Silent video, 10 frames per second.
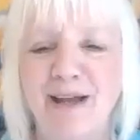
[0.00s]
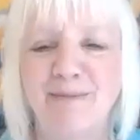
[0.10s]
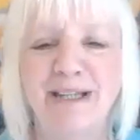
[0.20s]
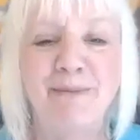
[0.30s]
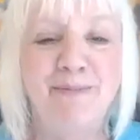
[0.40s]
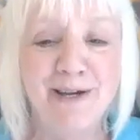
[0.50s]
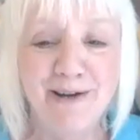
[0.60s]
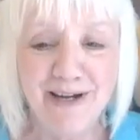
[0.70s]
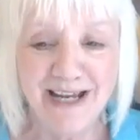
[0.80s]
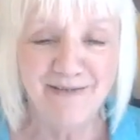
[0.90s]
But the
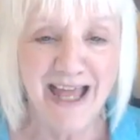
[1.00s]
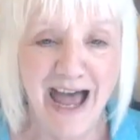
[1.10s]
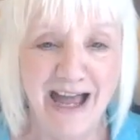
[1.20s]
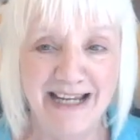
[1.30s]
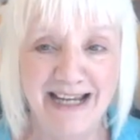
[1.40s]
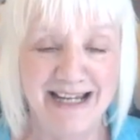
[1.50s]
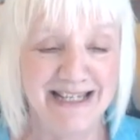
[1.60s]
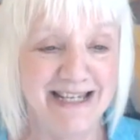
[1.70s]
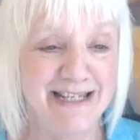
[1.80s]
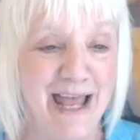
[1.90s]
beauty of that is
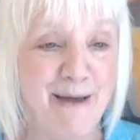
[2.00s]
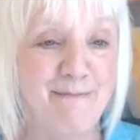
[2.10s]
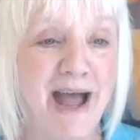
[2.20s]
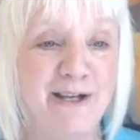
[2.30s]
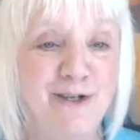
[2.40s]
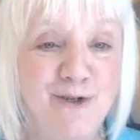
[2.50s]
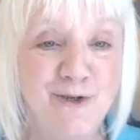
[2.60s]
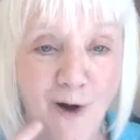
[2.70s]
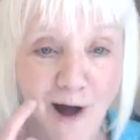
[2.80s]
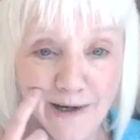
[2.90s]
that my
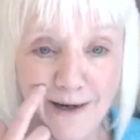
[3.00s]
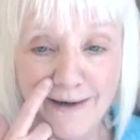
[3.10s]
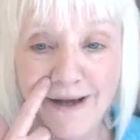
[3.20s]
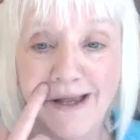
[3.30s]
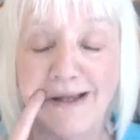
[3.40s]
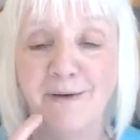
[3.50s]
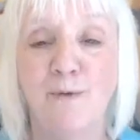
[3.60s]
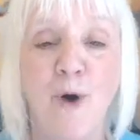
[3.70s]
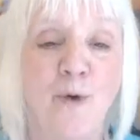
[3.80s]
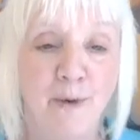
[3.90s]
daughter
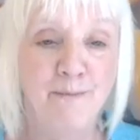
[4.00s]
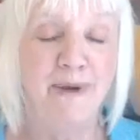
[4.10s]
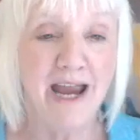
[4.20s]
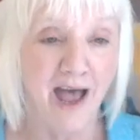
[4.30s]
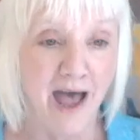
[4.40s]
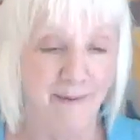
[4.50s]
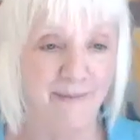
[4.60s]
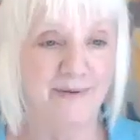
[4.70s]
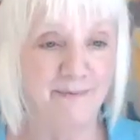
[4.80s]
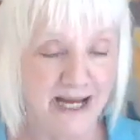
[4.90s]
woke me up.
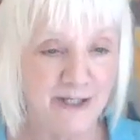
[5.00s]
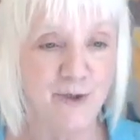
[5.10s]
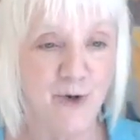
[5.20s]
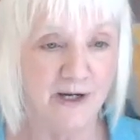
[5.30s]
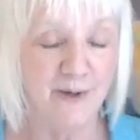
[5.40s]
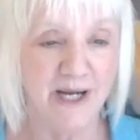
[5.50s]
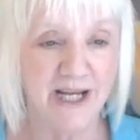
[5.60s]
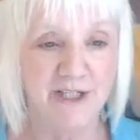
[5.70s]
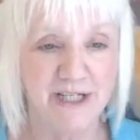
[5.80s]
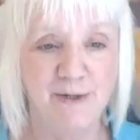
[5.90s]
My daughter,
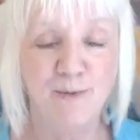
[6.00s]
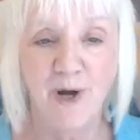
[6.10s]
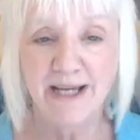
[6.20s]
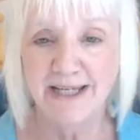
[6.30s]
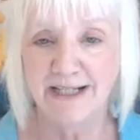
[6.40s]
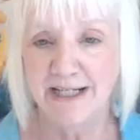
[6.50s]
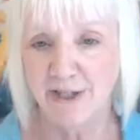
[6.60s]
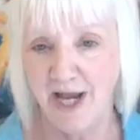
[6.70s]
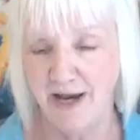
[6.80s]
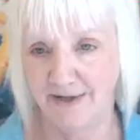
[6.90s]
because she wasn't a
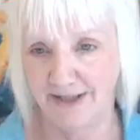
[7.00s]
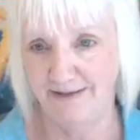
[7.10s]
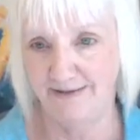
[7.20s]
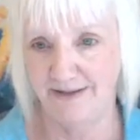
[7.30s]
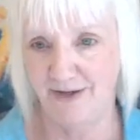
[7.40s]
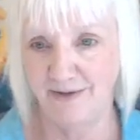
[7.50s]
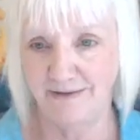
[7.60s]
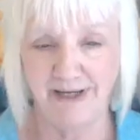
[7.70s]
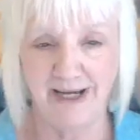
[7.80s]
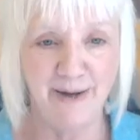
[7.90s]
child. So
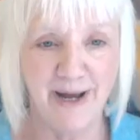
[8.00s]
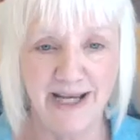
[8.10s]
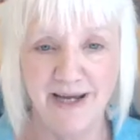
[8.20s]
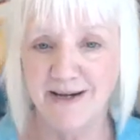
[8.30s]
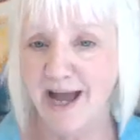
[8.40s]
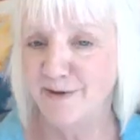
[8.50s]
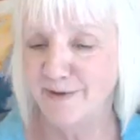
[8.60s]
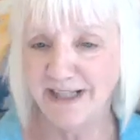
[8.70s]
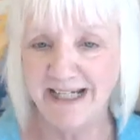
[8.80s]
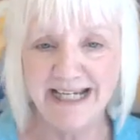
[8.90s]
anybody here got a
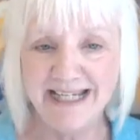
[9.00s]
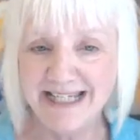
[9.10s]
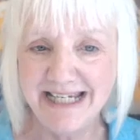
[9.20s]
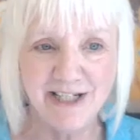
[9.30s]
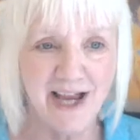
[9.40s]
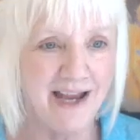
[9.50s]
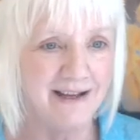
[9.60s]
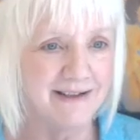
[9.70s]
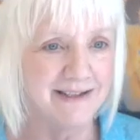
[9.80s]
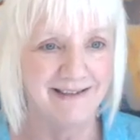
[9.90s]
really easy
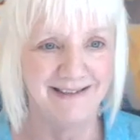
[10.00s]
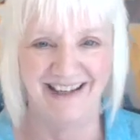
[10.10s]
child